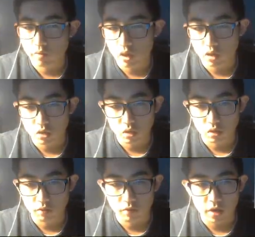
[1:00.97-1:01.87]
ranged
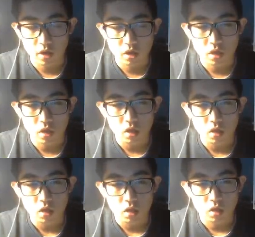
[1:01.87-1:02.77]
is fine.
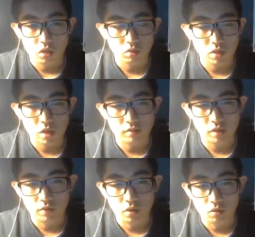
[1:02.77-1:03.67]
Sometimes
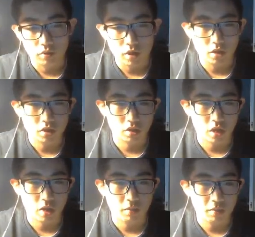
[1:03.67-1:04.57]
even long range is
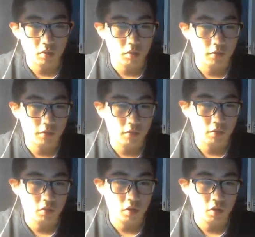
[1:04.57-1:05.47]
capable of.
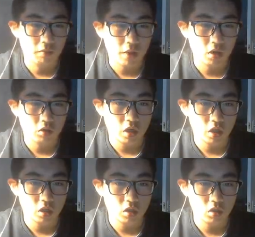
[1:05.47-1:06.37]

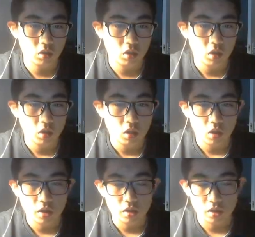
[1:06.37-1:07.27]
Penetration
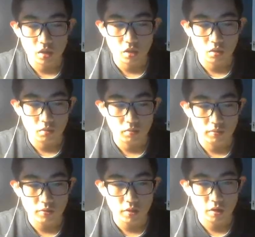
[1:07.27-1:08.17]
is
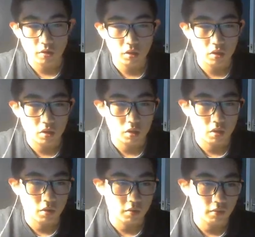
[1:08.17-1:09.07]
pretty good.
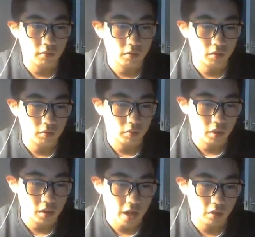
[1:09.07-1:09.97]
Well,
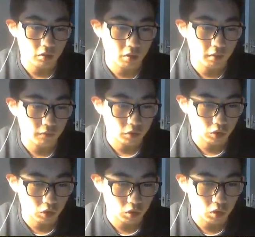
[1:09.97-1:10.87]
it's adequate for
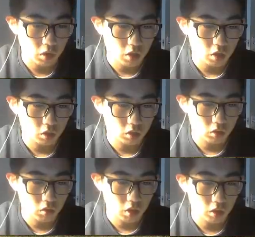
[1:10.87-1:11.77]
sure.
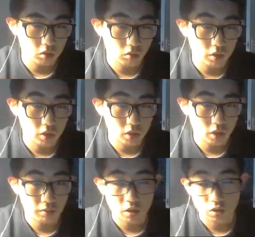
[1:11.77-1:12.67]

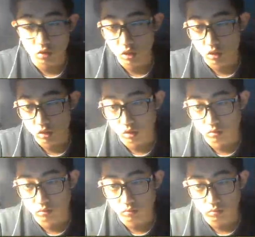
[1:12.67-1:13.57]
226 penetration, so
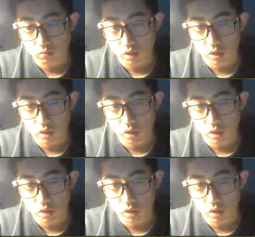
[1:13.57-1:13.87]
pretty